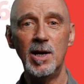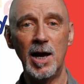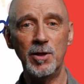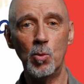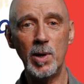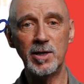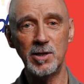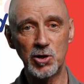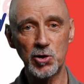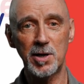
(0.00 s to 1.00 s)
and that we
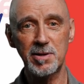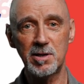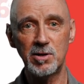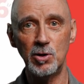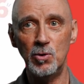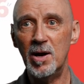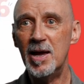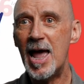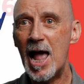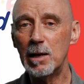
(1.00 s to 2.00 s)
can trust to
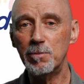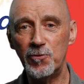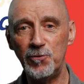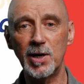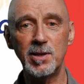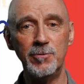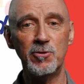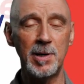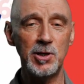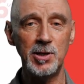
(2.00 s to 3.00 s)
help fix
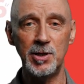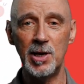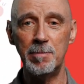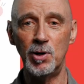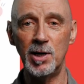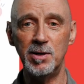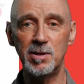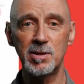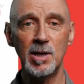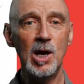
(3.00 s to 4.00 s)
information in their
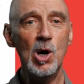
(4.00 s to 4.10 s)
brains.